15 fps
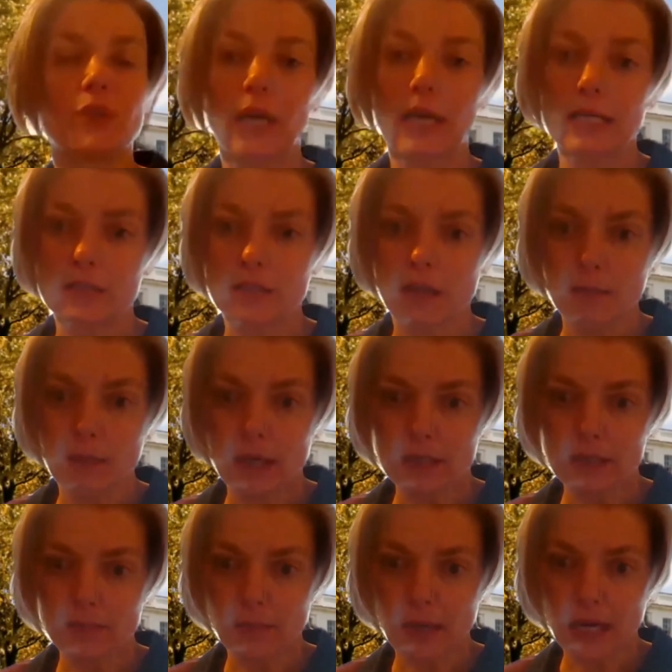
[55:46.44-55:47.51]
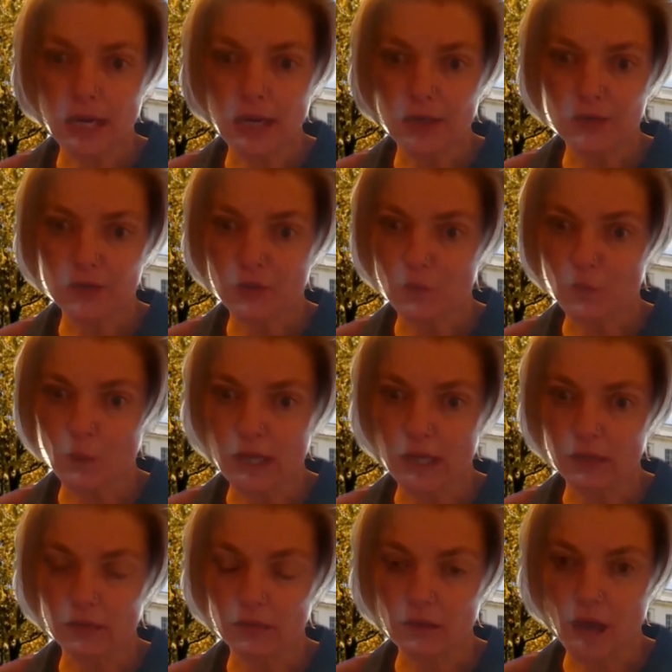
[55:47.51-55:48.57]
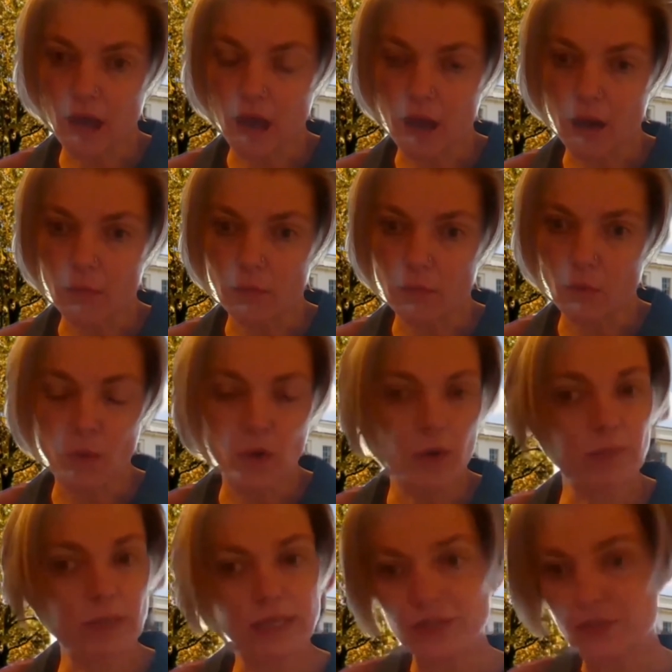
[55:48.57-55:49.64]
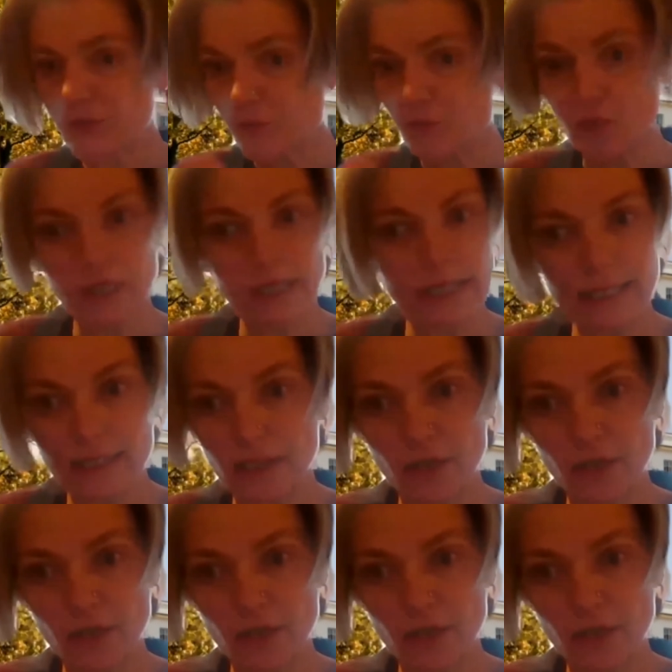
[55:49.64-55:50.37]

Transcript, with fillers: to cast their minds back to when um, workplaces really